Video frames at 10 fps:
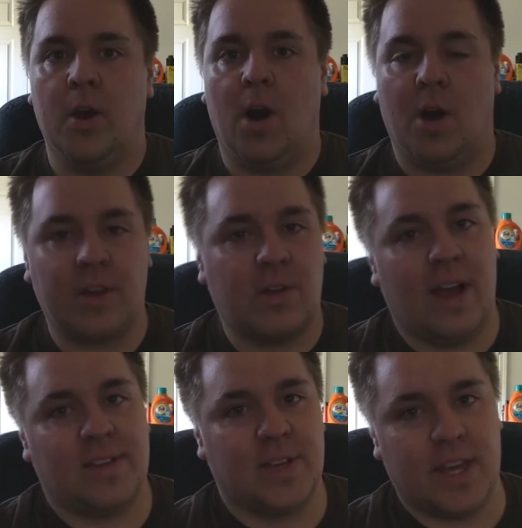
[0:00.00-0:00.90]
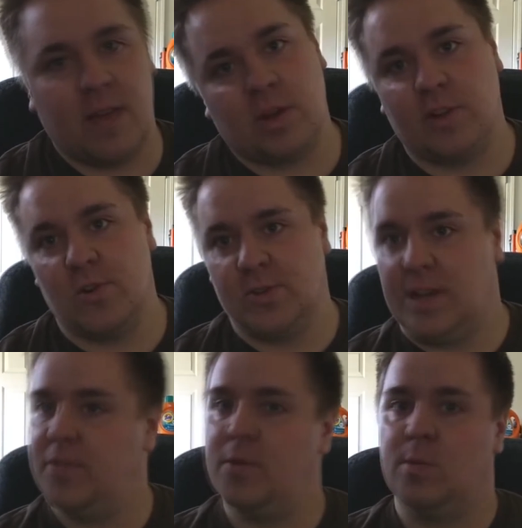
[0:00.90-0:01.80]
All the classic gaming nerds
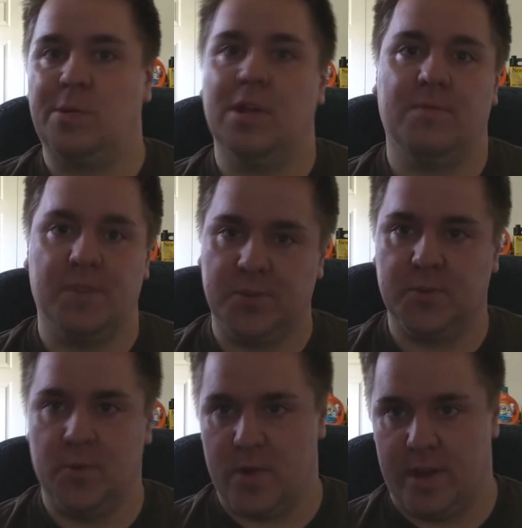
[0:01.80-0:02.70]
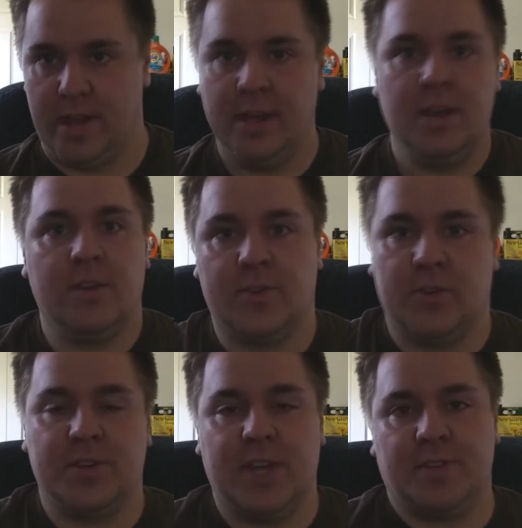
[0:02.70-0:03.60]
out there will love this story.
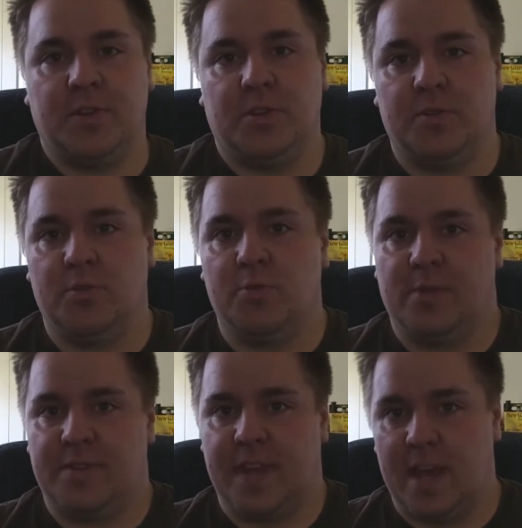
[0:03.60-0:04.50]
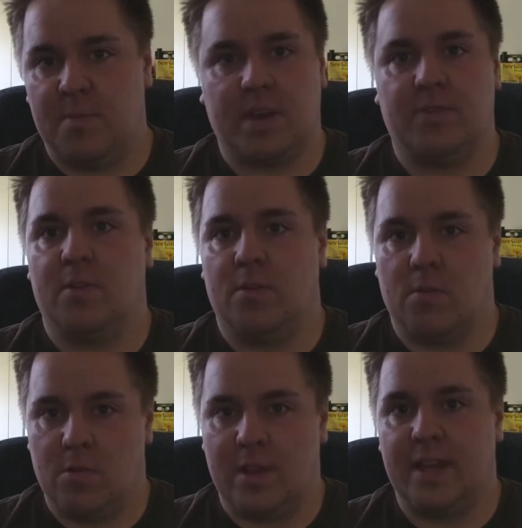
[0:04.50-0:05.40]
So this has to do with gaming in the
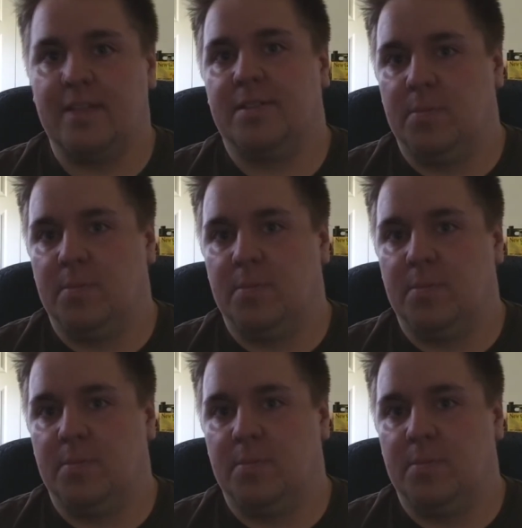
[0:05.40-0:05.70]
early to